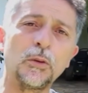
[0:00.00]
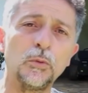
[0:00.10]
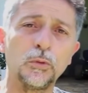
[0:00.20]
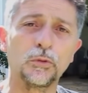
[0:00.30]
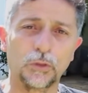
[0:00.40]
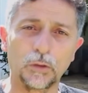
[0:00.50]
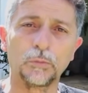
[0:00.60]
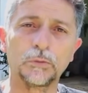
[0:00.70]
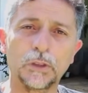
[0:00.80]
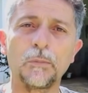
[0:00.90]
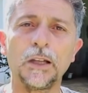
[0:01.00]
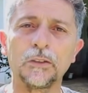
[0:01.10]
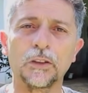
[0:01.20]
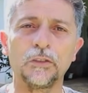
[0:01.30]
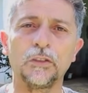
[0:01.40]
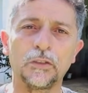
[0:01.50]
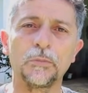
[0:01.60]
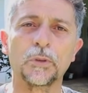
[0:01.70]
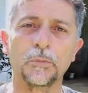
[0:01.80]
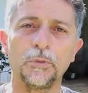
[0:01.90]
You will have to follow this
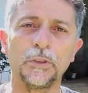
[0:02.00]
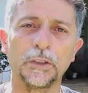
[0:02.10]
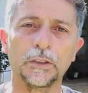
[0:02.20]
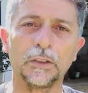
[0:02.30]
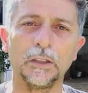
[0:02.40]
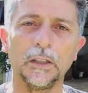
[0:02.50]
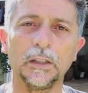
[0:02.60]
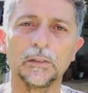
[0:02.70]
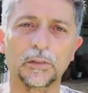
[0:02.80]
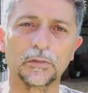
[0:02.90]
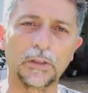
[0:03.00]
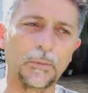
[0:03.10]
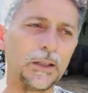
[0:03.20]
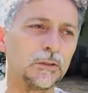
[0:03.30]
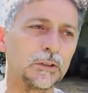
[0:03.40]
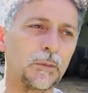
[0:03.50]
path, the work we propose here.